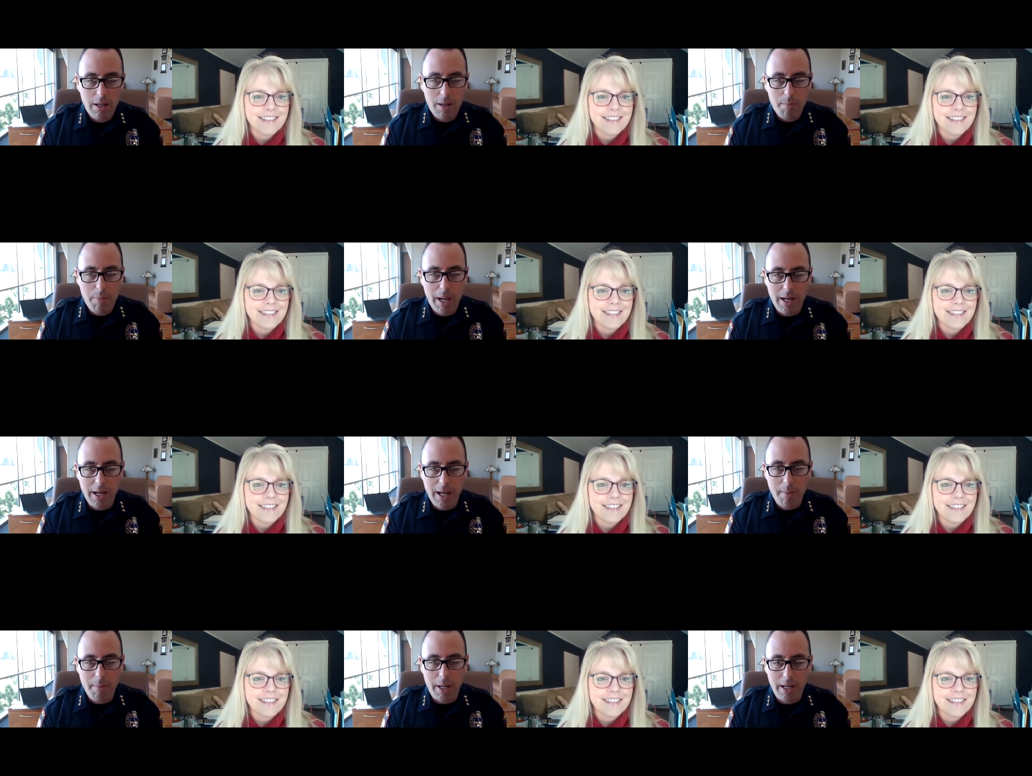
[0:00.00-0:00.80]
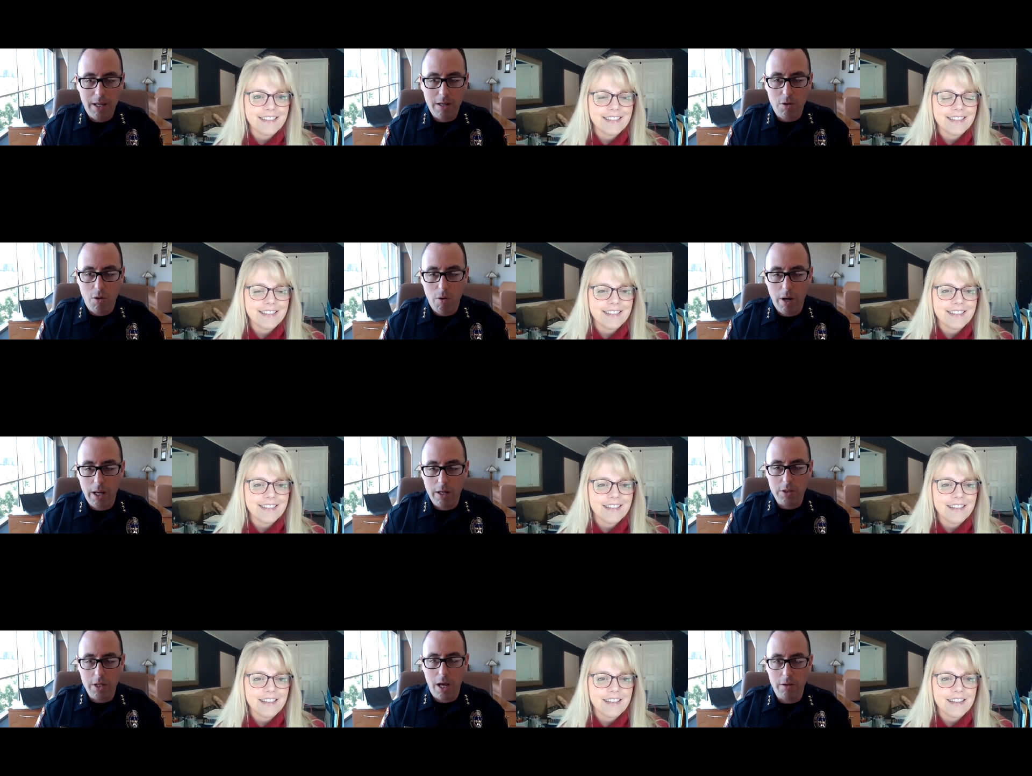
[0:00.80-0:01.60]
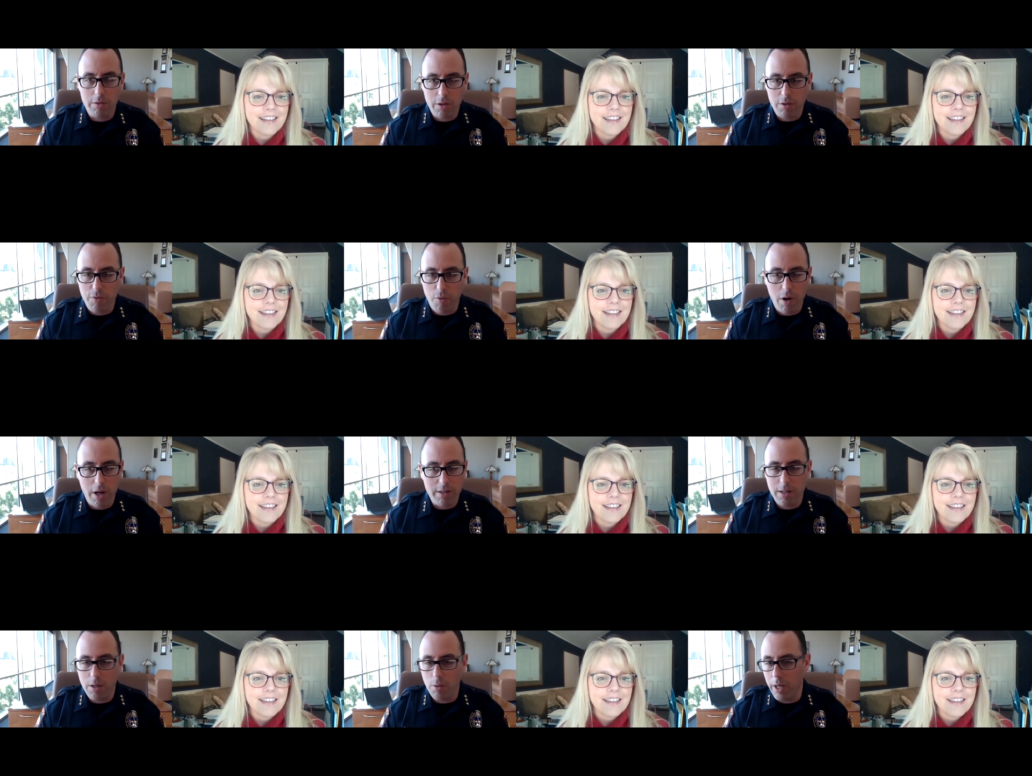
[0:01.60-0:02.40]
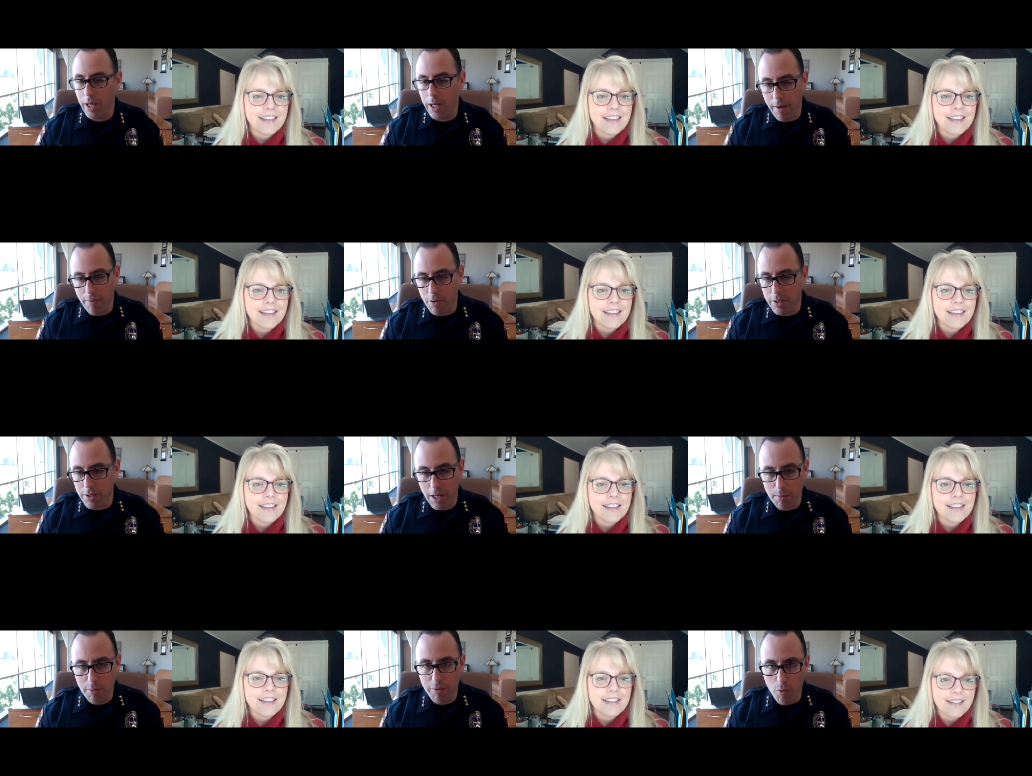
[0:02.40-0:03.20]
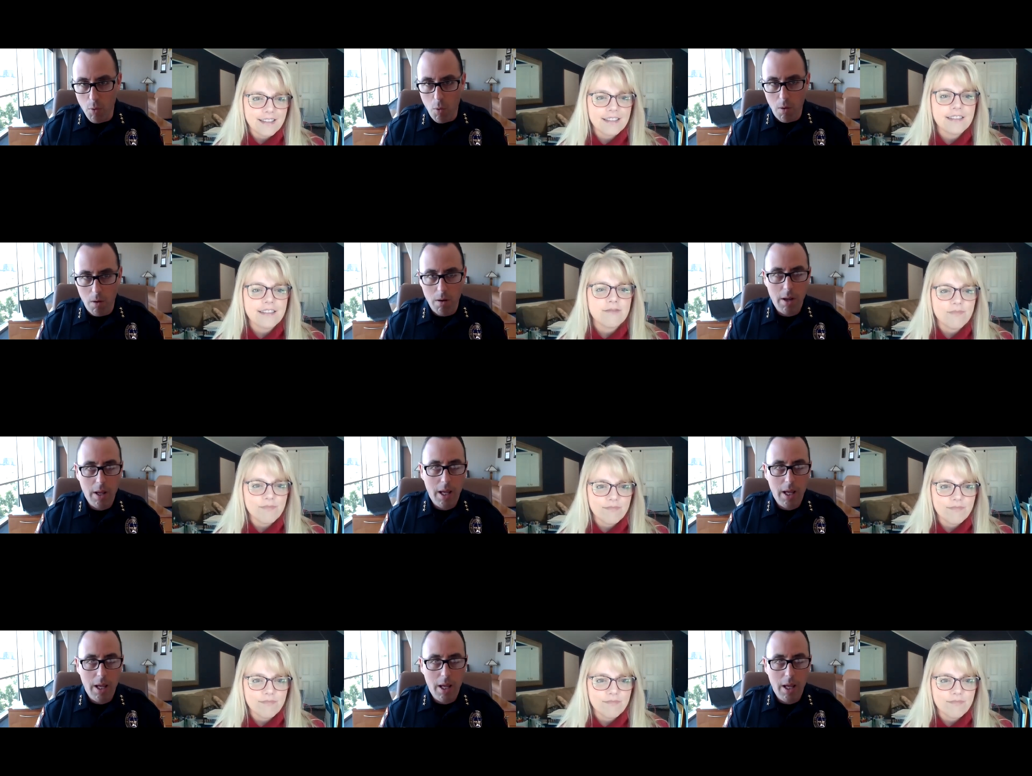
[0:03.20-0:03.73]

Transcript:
Speaker 1: pandemic has created challenges for us that we had never seen before,